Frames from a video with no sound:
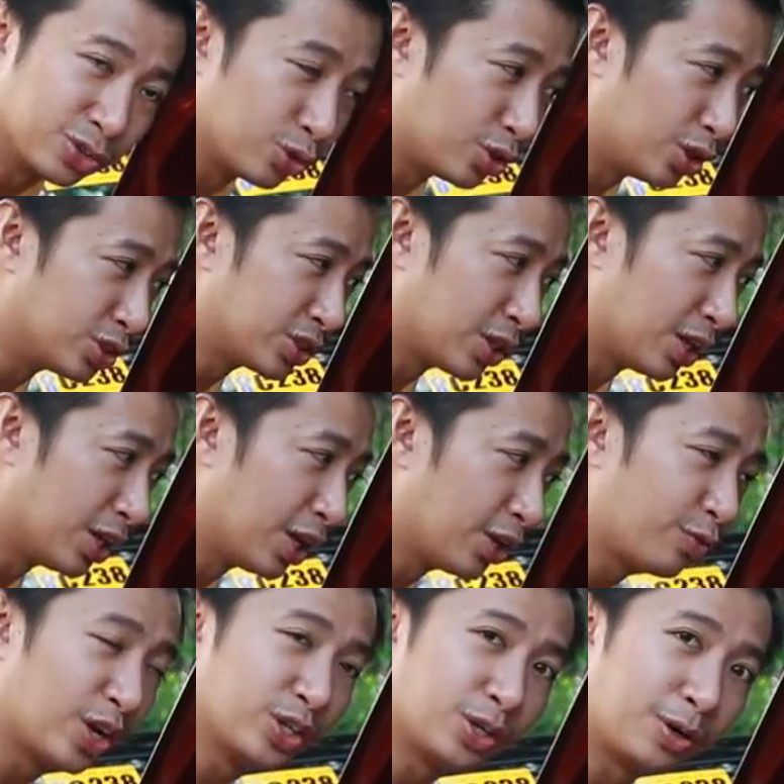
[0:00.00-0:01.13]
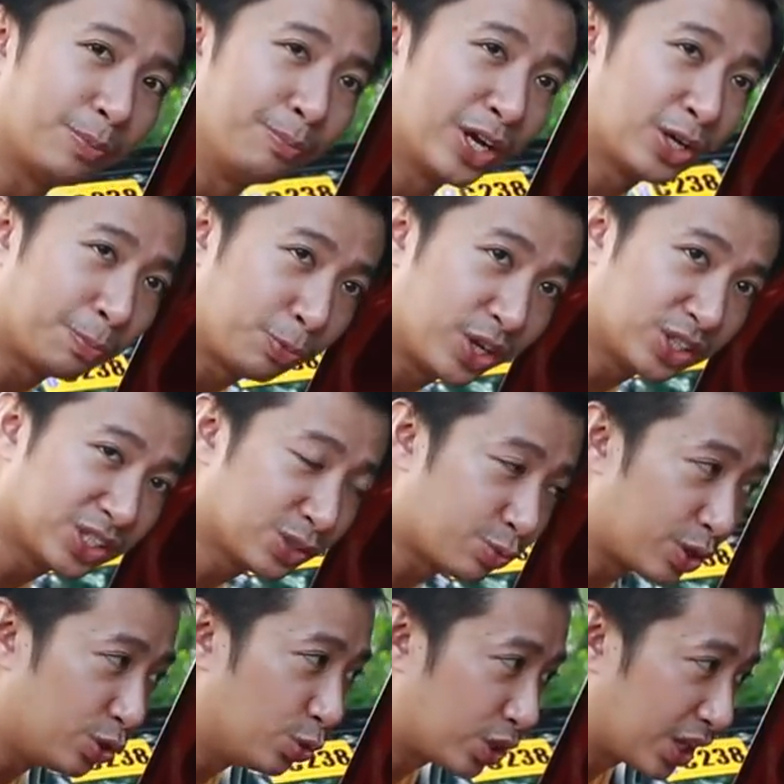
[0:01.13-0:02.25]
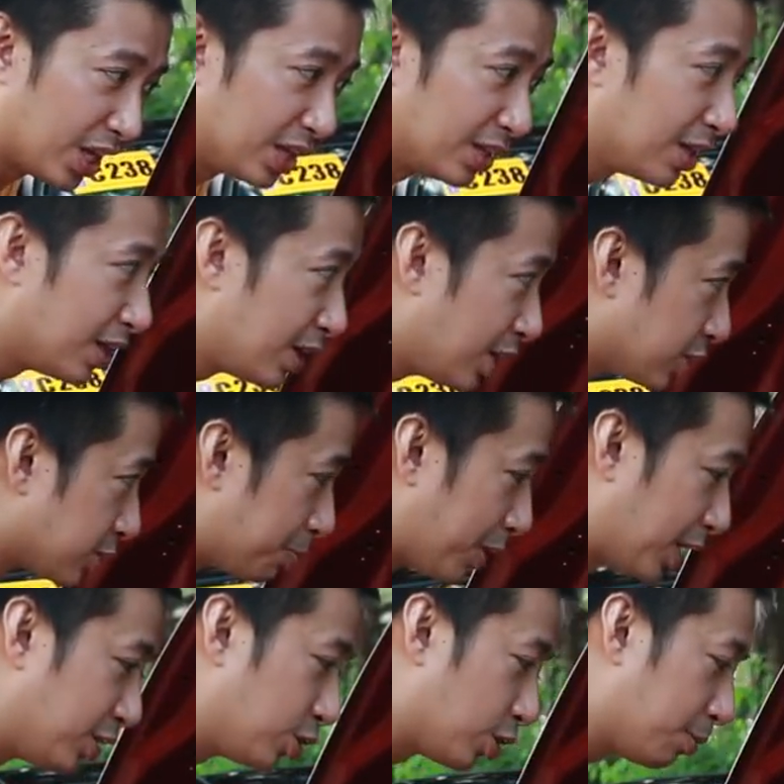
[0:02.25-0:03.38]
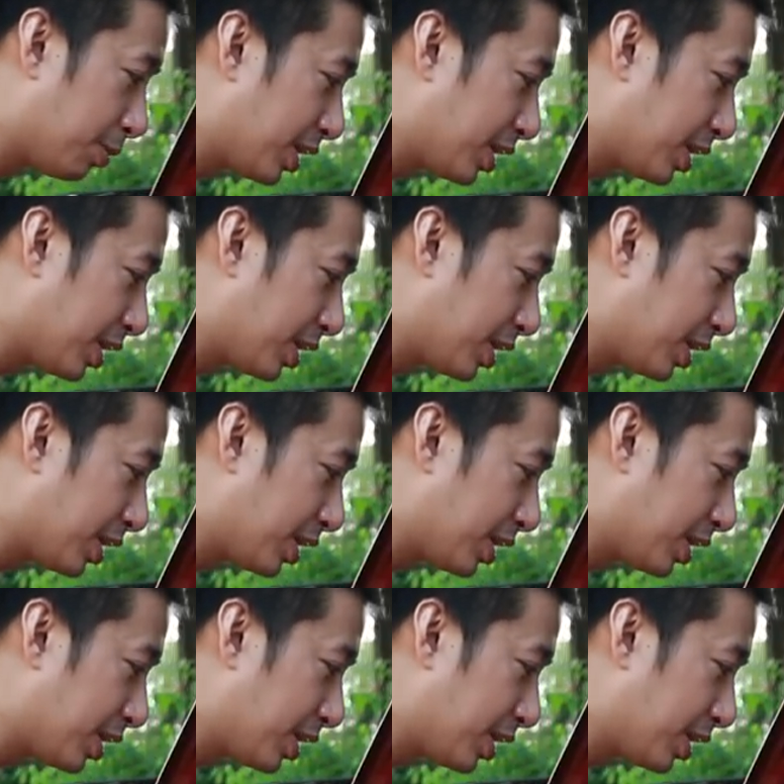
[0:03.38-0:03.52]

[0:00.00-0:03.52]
So there's a lot of other better places where you can spend your